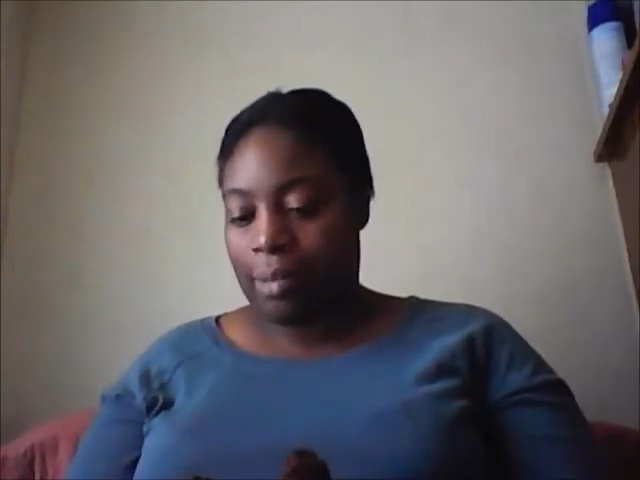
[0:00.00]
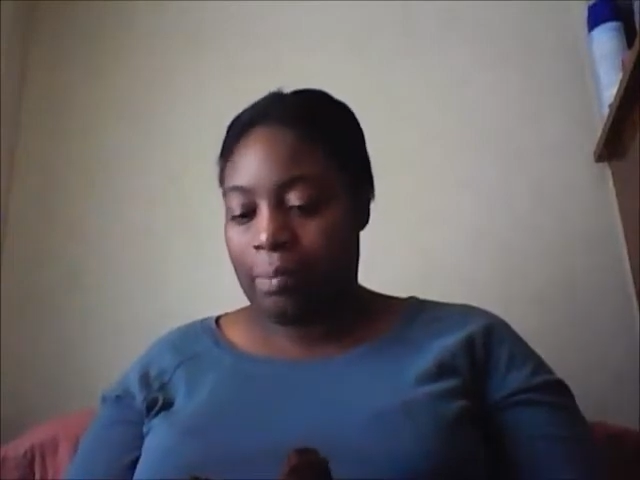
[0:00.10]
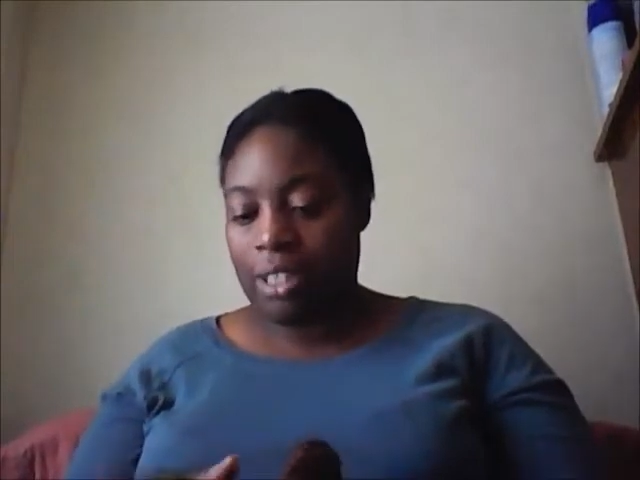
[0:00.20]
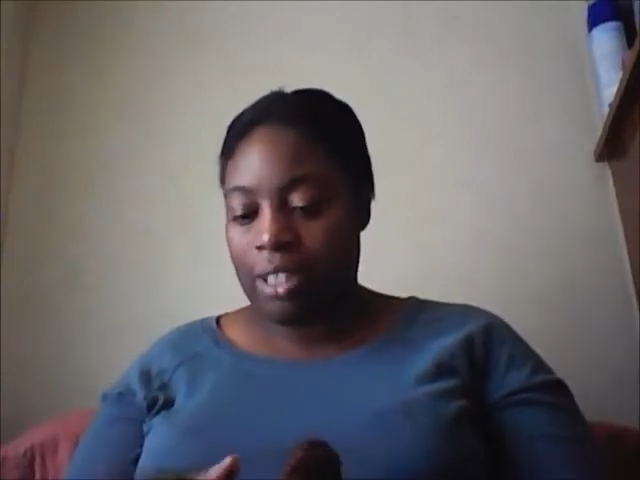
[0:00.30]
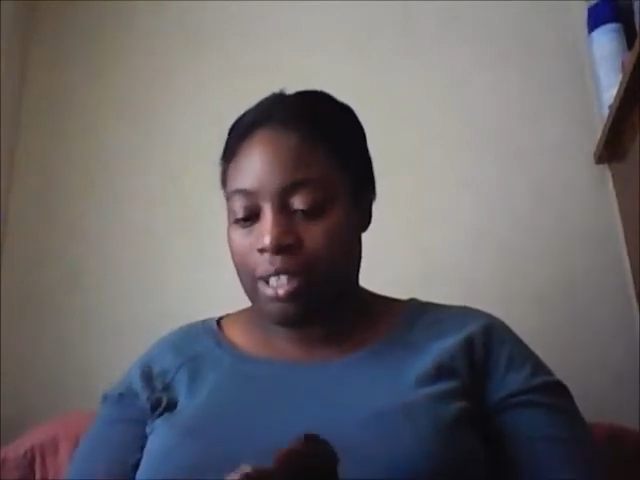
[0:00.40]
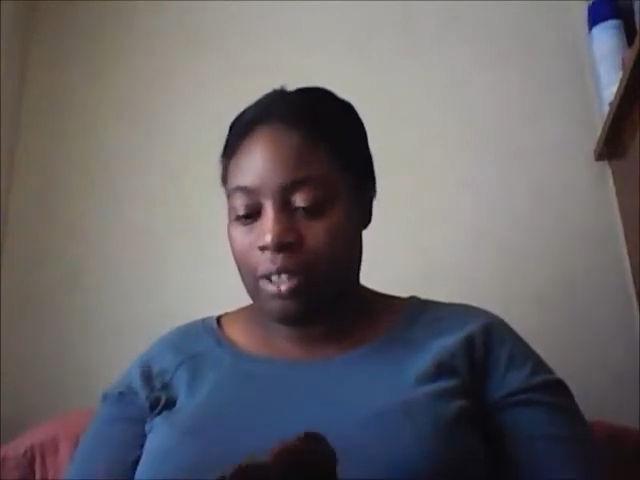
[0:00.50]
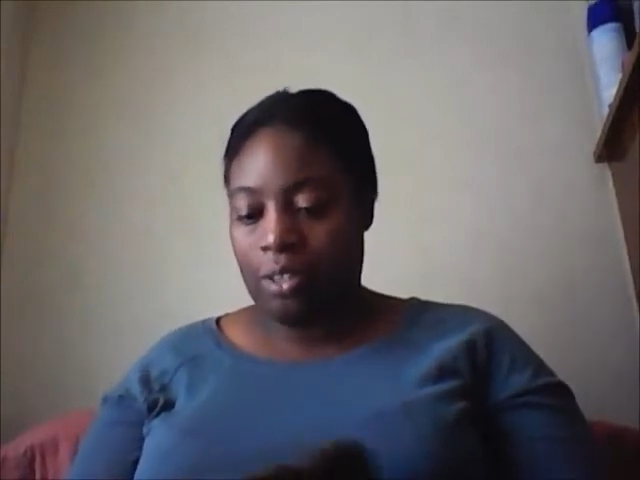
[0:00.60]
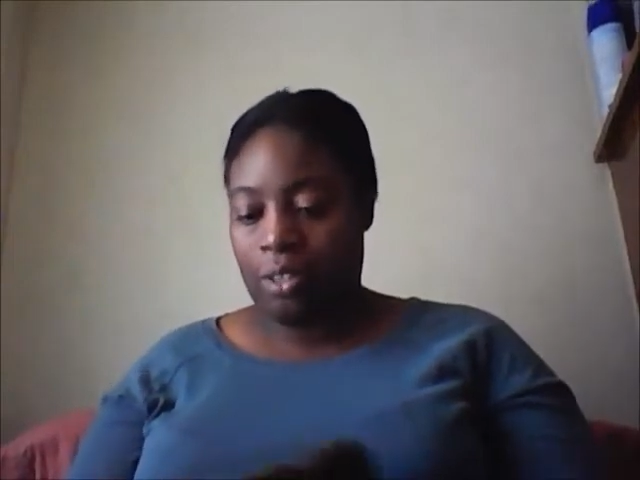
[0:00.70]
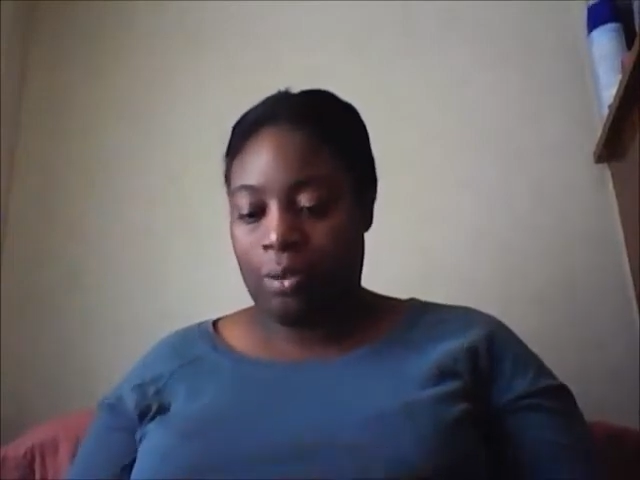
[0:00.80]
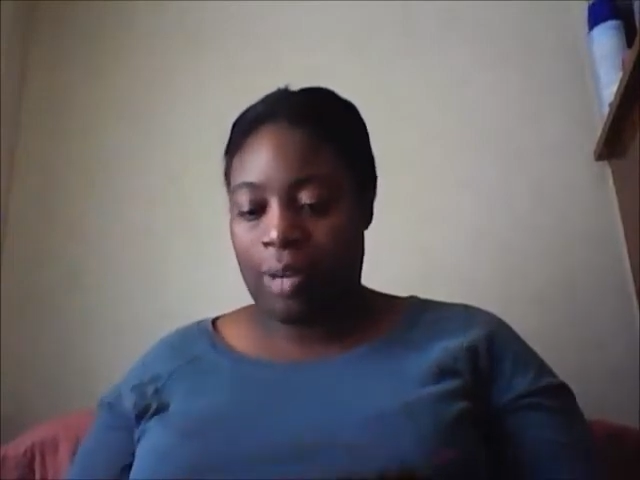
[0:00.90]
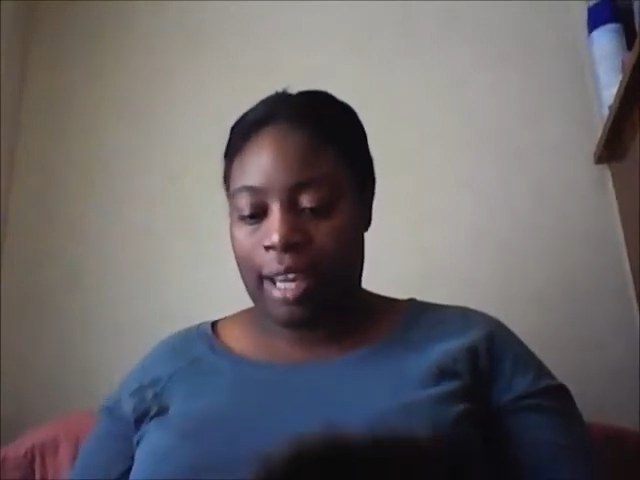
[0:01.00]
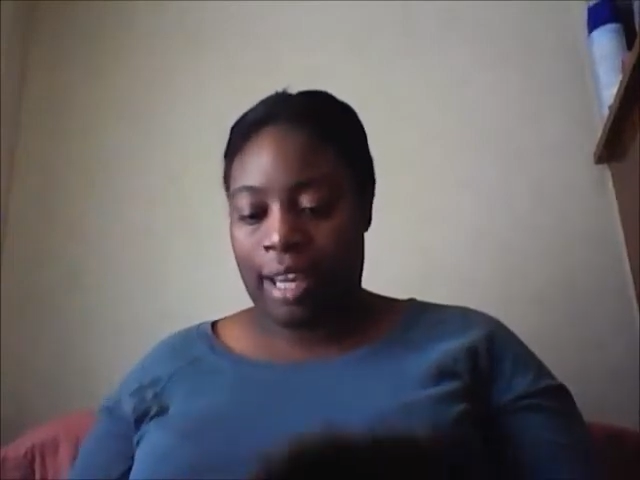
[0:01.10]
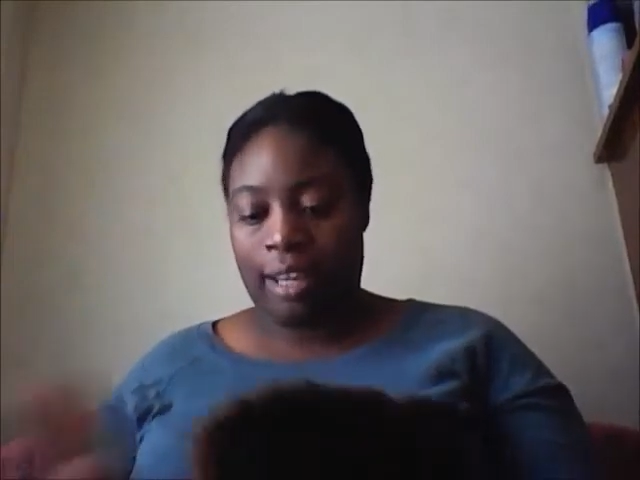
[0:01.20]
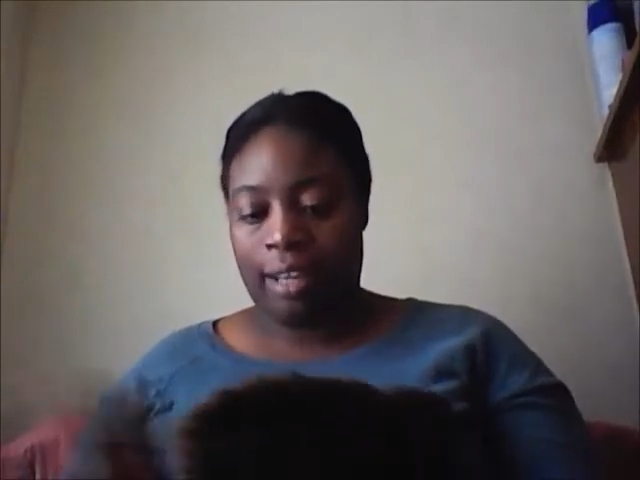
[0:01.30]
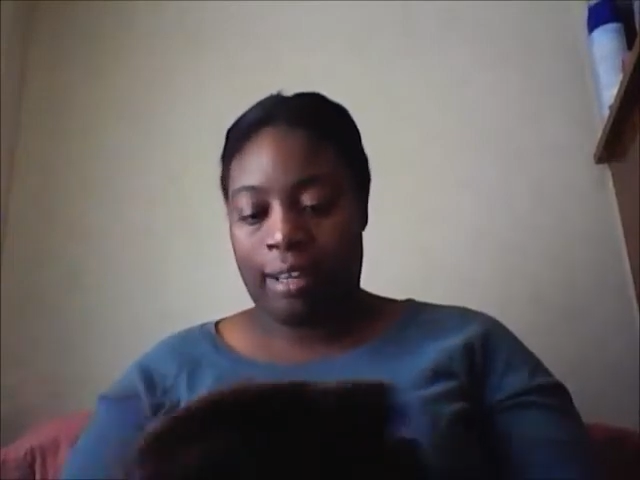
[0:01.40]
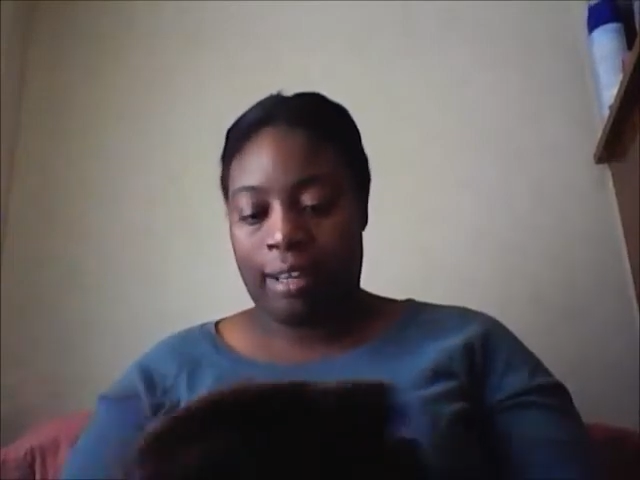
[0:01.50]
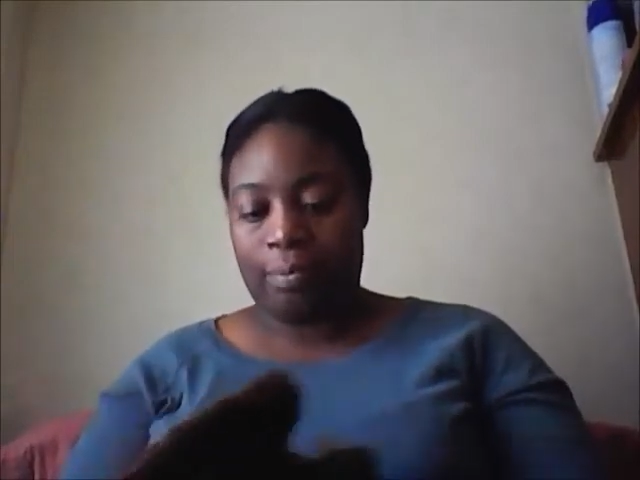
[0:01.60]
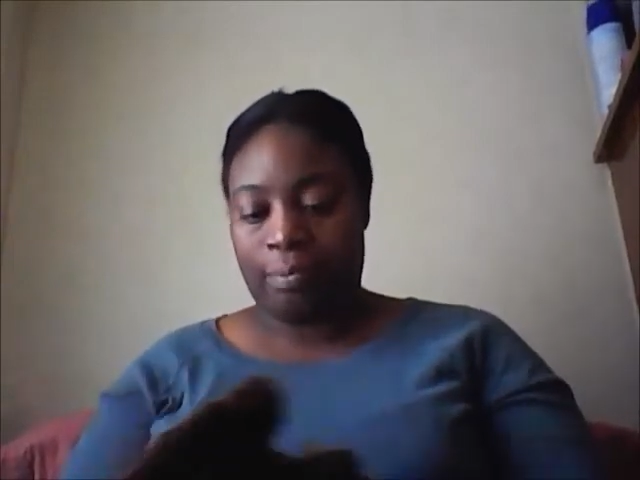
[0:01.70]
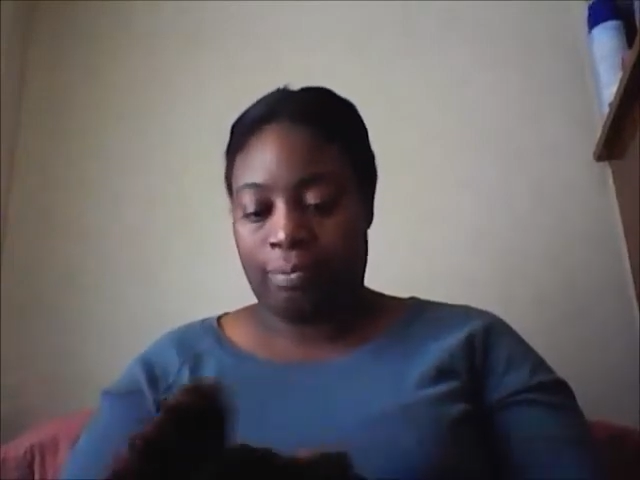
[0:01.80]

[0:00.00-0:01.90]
commissioned to do a